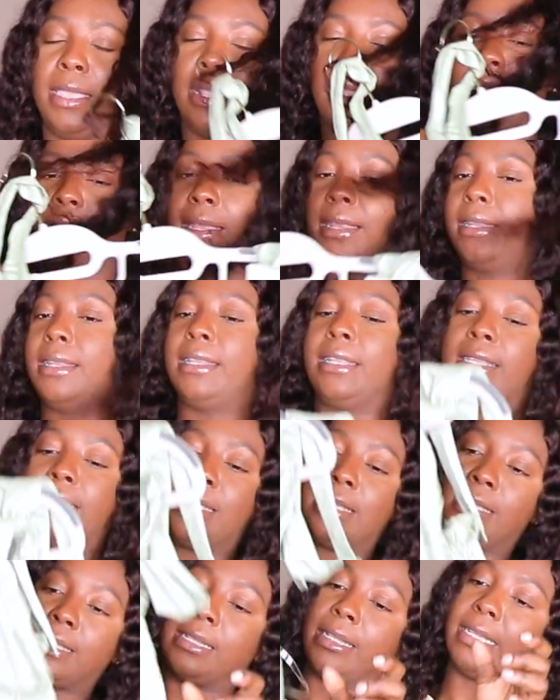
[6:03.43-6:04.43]
and this
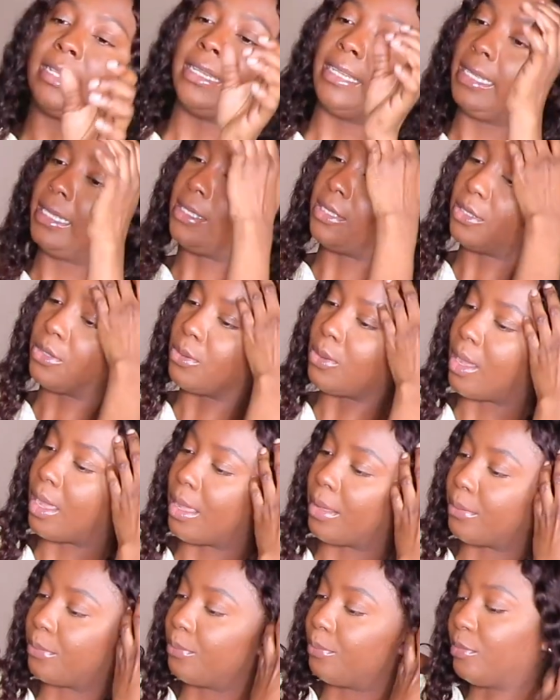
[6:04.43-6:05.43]
is linen so
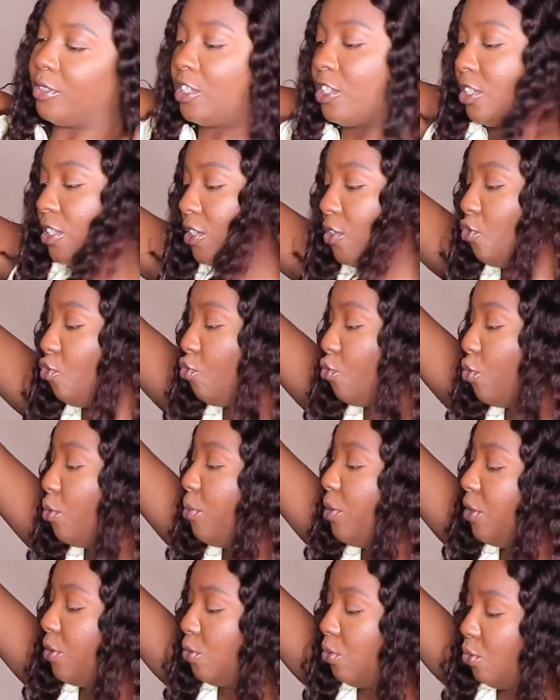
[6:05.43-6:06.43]
I just
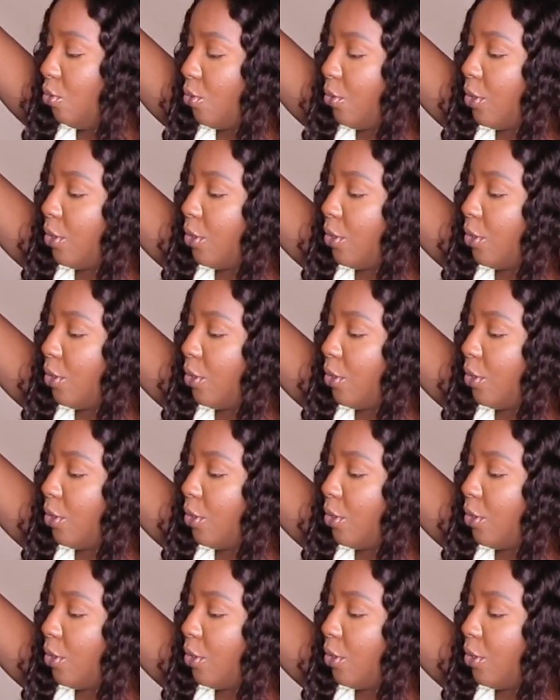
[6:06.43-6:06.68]
drew me to